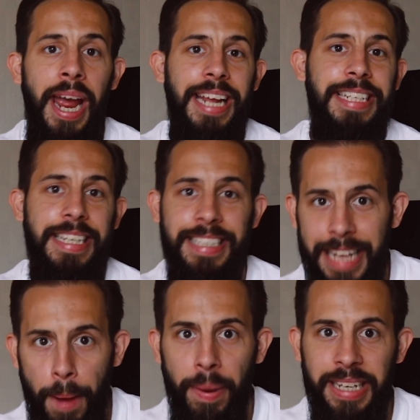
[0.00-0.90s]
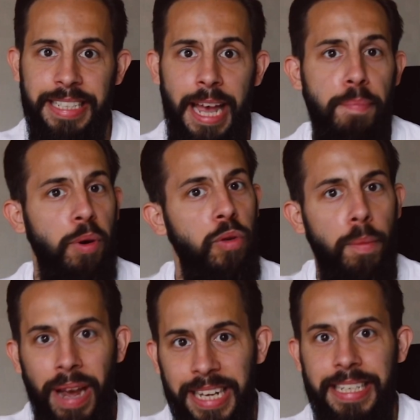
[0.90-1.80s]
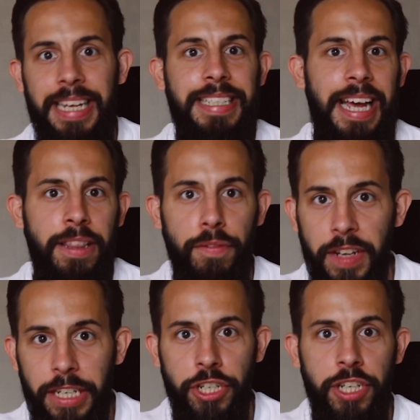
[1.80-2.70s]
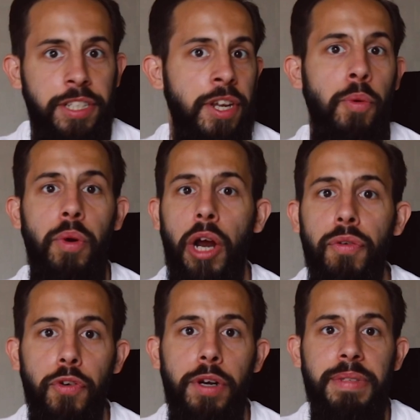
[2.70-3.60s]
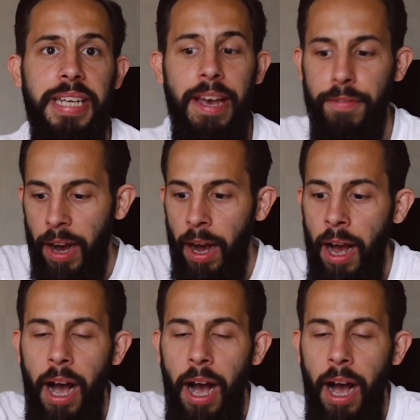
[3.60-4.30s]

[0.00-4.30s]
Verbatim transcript: It's step by step, all the basics and the features. We'll go through them together.